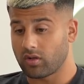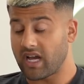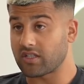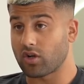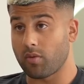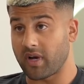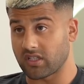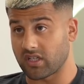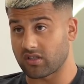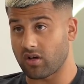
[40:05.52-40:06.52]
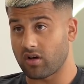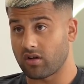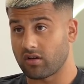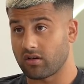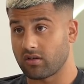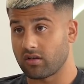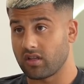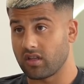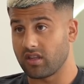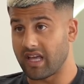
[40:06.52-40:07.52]
I had to go Manchester,
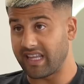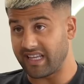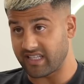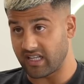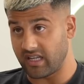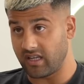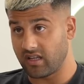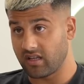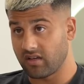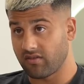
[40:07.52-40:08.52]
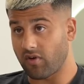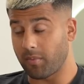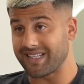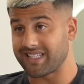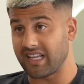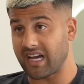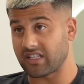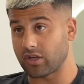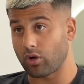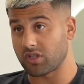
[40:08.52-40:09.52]
then Italy. From Italy, I had
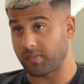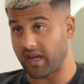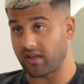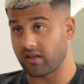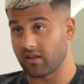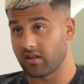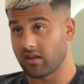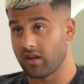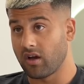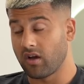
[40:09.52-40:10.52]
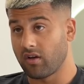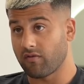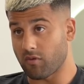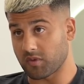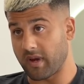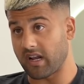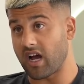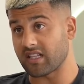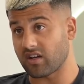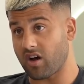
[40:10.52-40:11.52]
to go Spain. From Spain, I
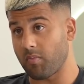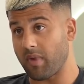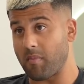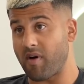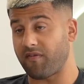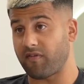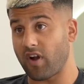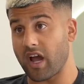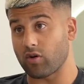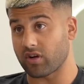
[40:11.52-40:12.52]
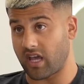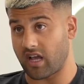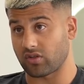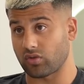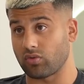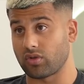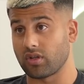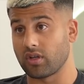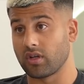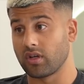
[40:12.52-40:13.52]
had to come back. My flight got cancelled,
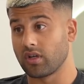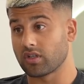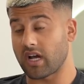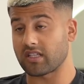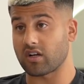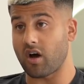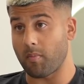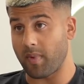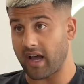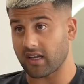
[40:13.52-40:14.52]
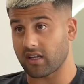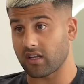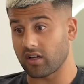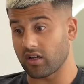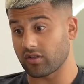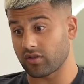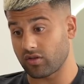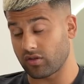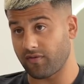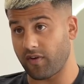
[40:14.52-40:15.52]
so I had to come back
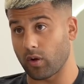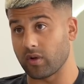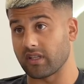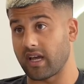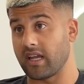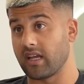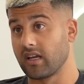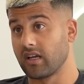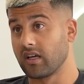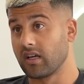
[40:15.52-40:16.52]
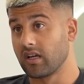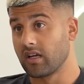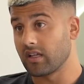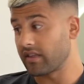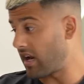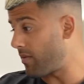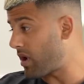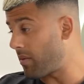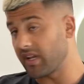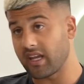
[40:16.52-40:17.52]
the following day. Then I'm
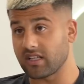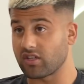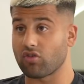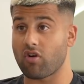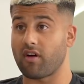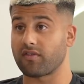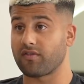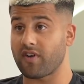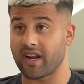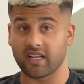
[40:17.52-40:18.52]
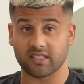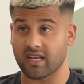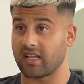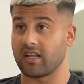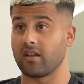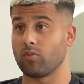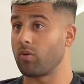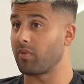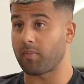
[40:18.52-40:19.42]
coming here to graft Friday and Saturday when we're